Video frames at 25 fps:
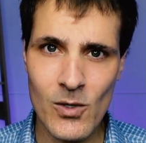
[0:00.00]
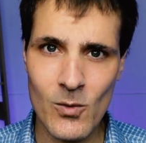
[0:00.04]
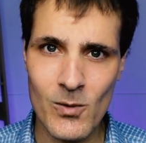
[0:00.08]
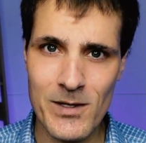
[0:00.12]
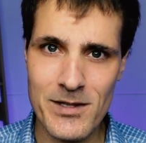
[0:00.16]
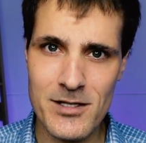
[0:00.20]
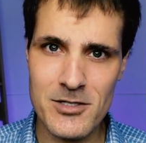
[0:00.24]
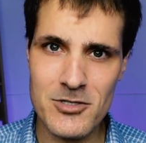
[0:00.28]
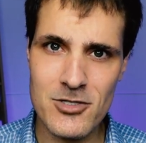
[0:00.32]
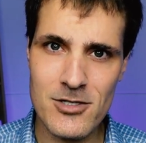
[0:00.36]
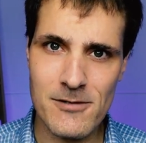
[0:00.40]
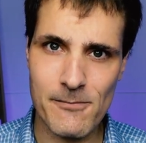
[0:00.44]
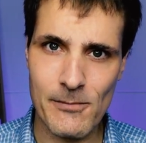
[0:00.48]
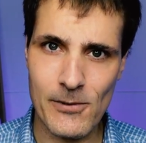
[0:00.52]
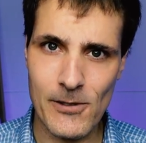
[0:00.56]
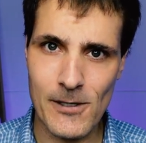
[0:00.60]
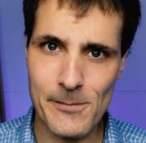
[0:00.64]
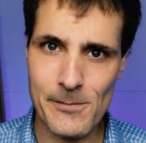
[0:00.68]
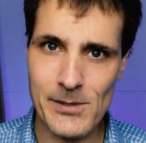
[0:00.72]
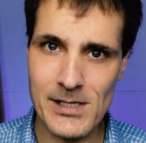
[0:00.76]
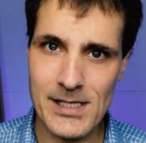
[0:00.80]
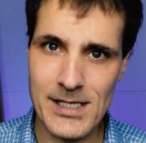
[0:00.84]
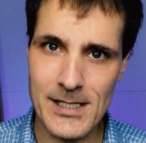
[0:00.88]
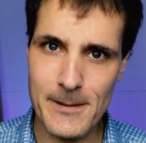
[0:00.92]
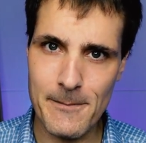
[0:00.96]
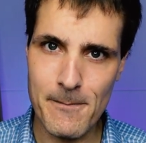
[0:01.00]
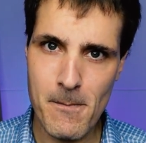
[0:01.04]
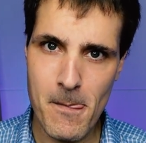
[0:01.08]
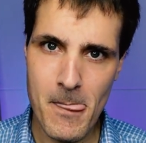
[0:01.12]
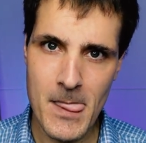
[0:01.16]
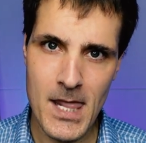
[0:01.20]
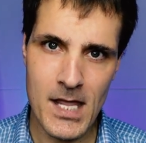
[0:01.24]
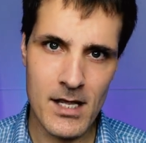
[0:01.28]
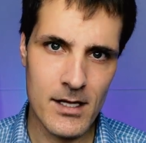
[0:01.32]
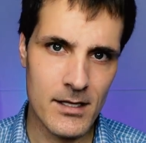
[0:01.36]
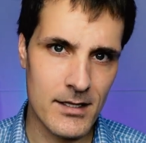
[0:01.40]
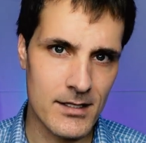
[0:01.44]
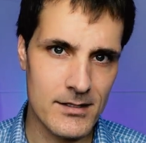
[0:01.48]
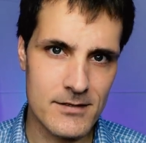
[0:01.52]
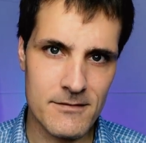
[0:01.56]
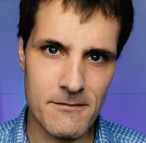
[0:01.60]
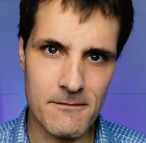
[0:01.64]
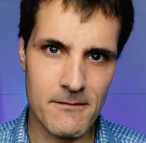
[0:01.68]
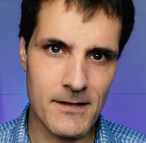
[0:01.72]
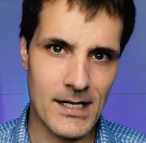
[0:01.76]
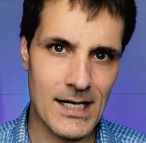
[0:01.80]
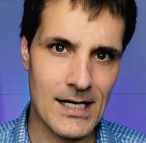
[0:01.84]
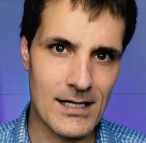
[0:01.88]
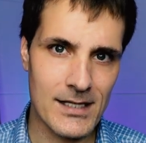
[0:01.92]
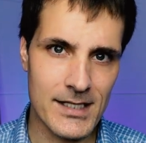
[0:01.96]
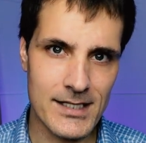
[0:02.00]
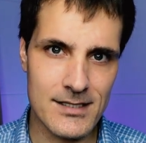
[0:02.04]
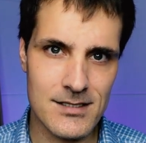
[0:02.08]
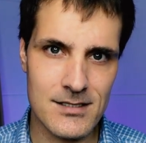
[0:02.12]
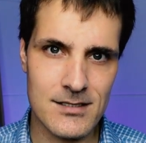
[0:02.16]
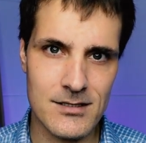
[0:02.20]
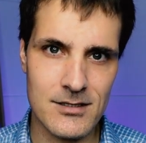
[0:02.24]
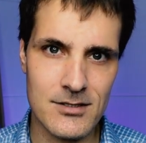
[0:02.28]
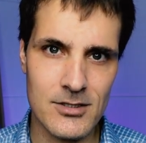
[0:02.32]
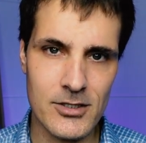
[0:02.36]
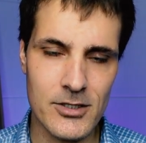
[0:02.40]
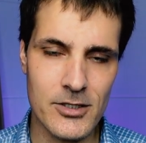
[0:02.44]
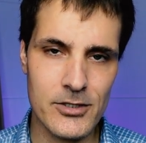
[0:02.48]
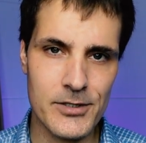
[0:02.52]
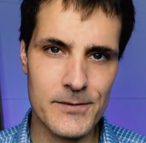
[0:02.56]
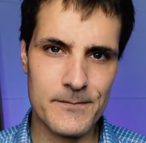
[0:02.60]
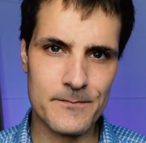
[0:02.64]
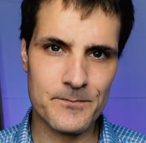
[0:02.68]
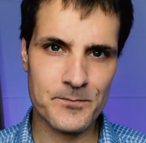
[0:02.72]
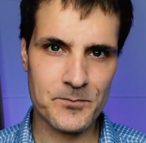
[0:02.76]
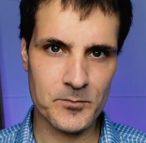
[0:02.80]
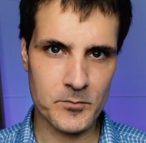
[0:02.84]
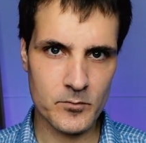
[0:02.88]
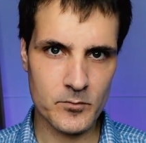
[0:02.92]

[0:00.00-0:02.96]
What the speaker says: With a new property, there's far less to do.